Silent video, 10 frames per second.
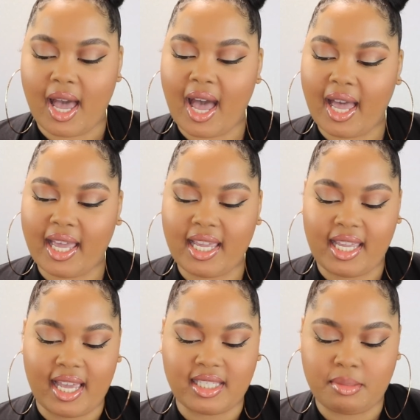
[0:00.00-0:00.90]
Hi,
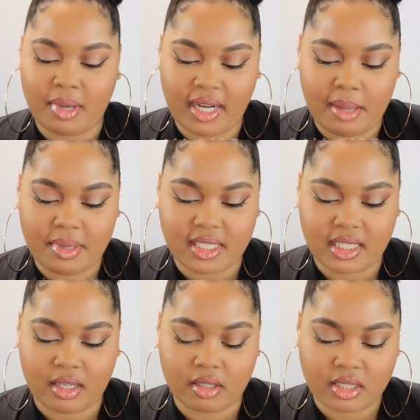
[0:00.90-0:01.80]
yes, my name is
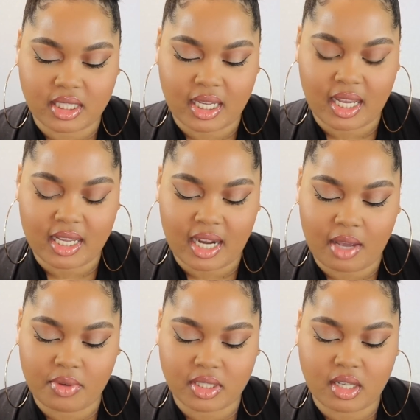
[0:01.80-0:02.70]
Kelsee, and I
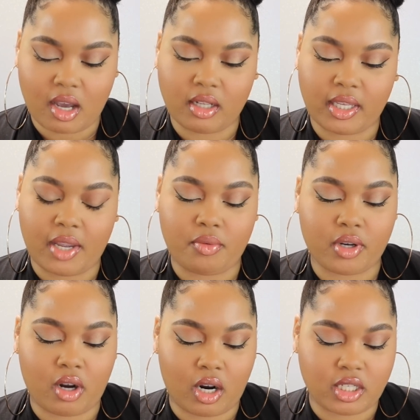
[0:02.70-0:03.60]
was calling in
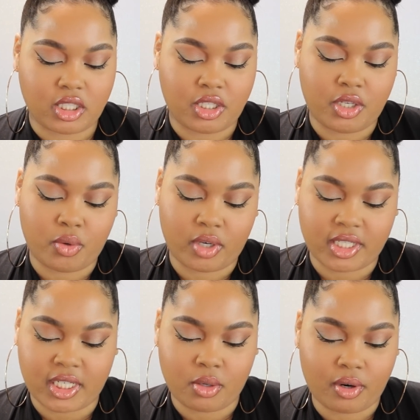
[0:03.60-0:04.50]
regards to your
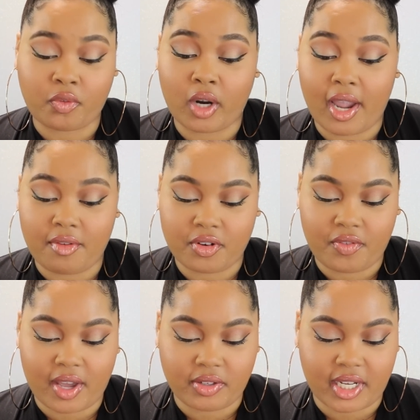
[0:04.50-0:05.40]
Dior Forever
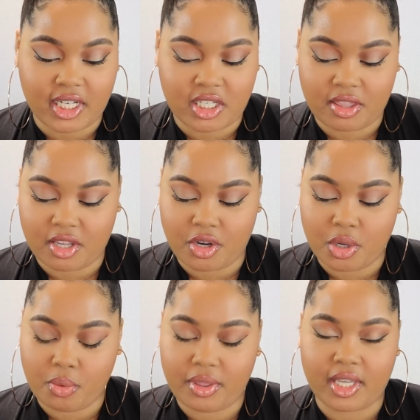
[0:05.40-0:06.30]
Foundation, the
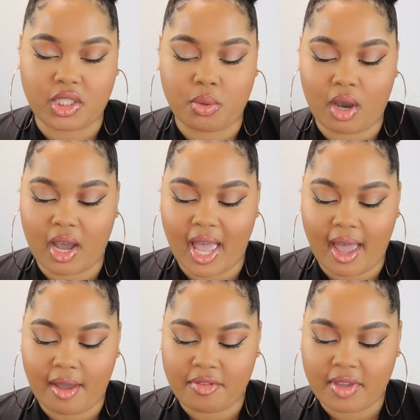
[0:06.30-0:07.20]
new one that you all
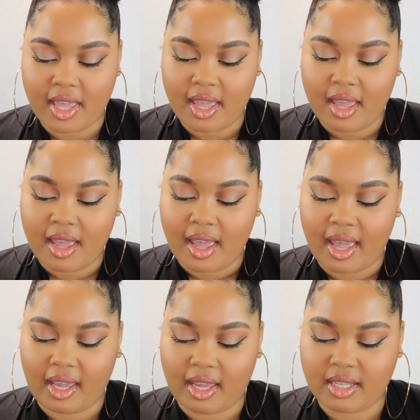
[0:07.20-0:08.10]
have.
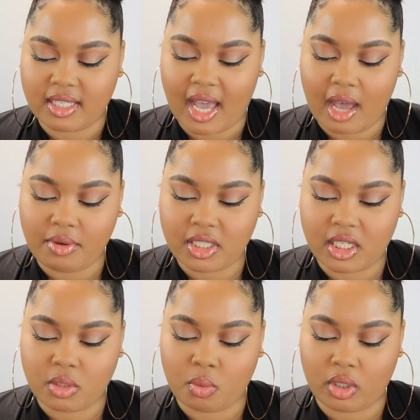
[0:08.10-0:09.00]
And I was
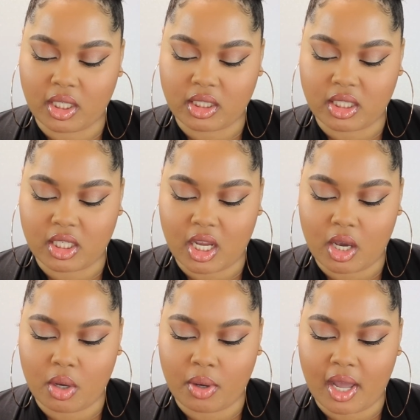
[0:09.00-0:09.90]
just wanting to
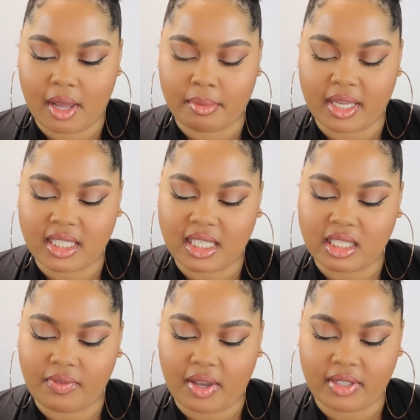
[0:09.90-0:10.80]
know, um, is
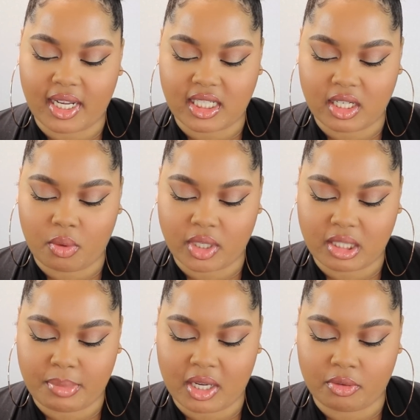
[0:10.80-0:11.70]
this foundation going
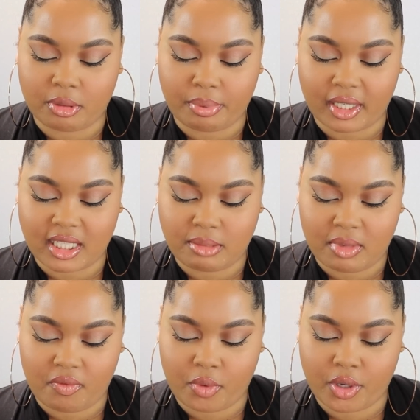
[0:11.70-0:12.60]
to be a
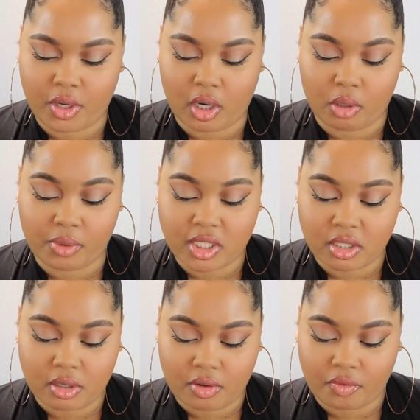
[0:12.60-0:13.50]
replacement for your
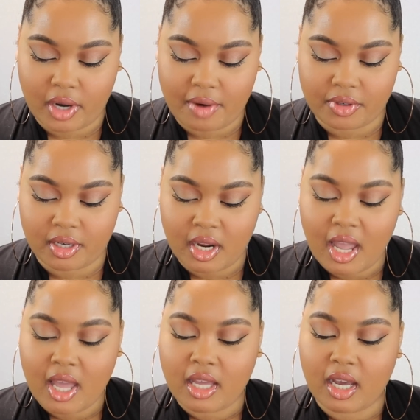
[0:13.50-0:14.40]
original Forever,
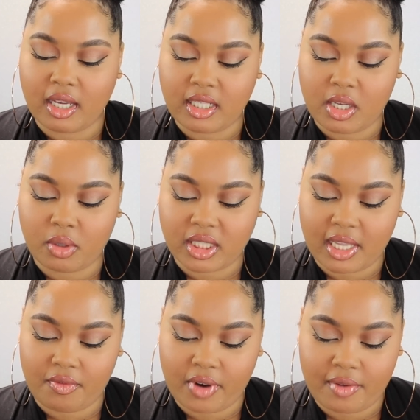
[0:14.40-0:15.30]
uh, Dior
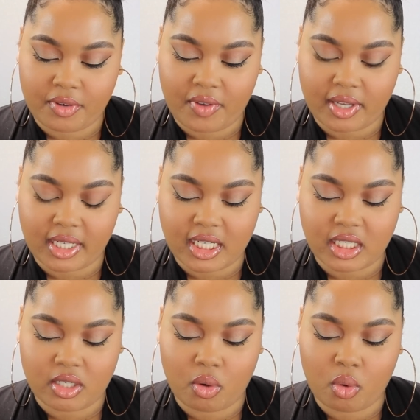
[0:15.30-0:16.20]
Skin Forever
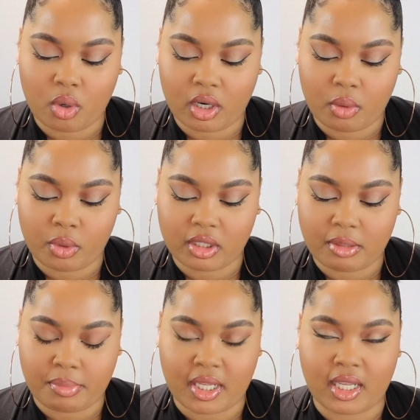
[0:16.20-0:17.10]
foundation, or will
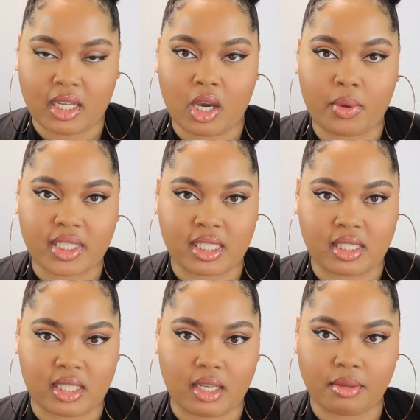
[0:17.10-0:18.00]
it be
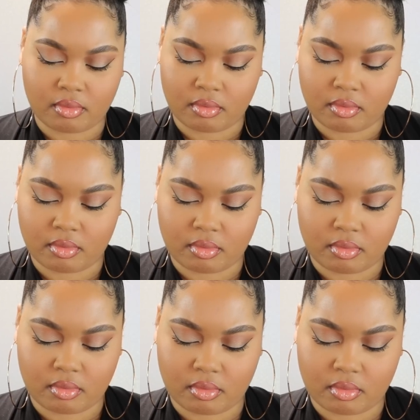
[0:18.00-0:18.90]
coexisting?
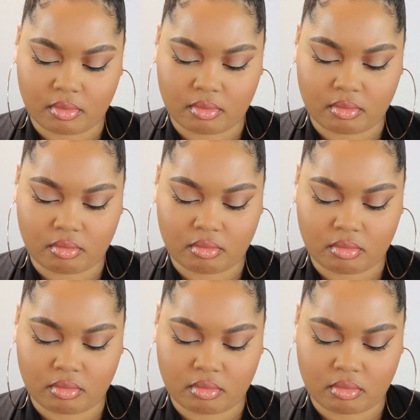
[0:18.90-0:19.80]
Right, well, it's
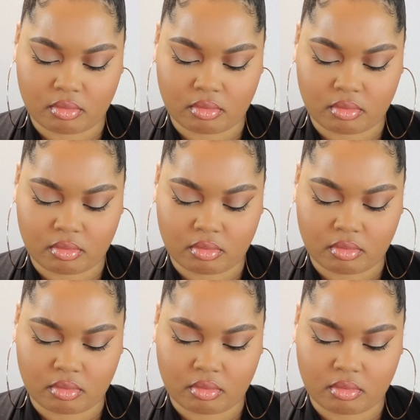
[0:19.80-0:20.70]
not the idea
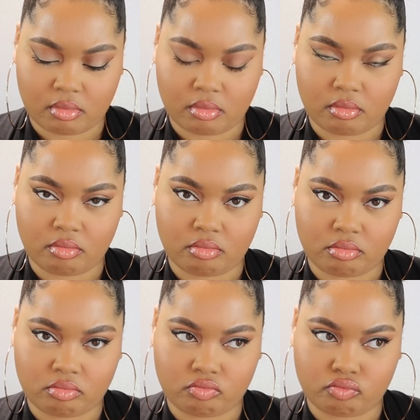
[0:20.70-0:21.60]
for right
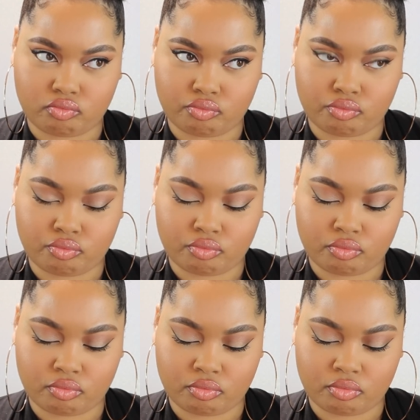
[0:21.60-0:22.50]
now. All of them are
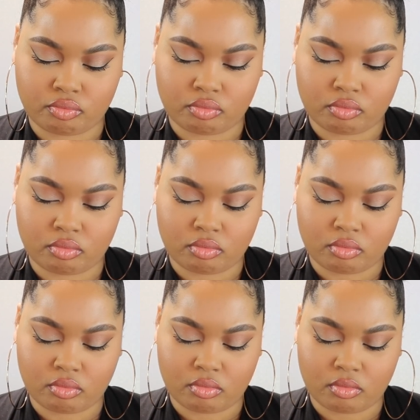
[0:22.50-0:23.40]
going to be available.
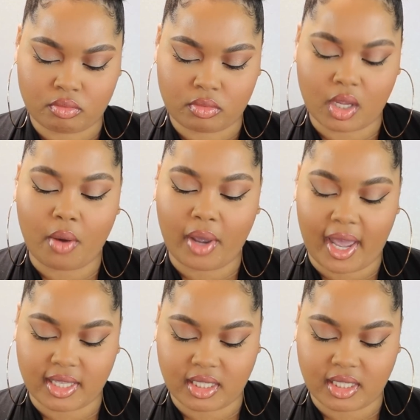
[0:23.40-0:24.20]
Okay.